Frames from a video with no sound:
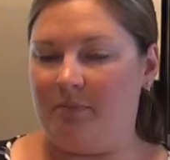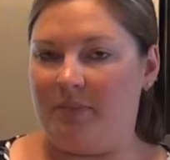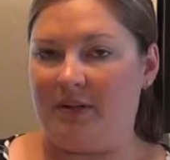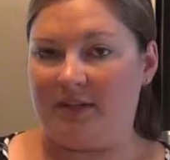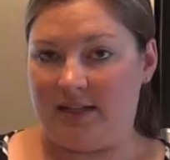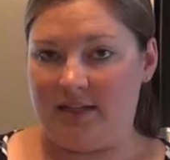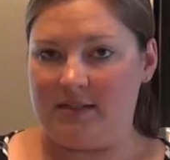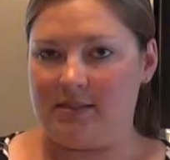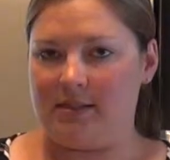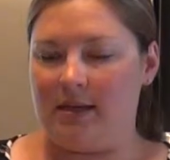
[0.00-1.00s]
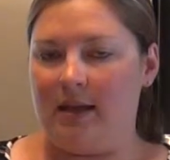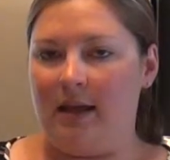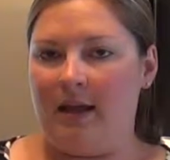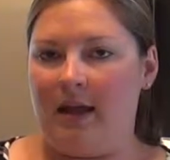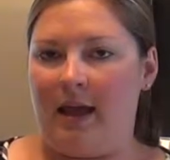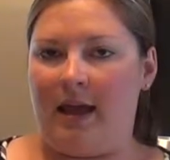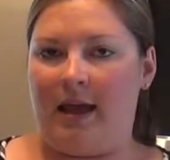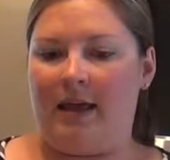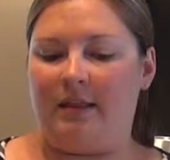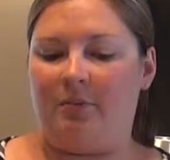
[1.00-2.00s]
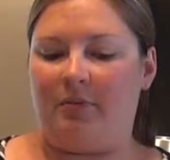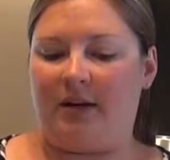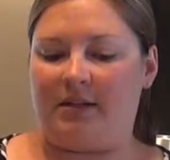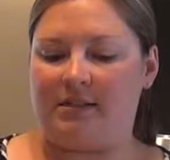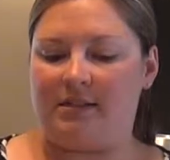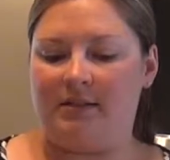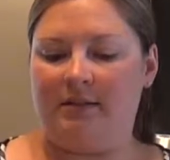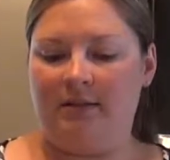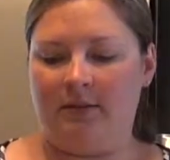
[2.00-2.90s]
buildings. And the bricks,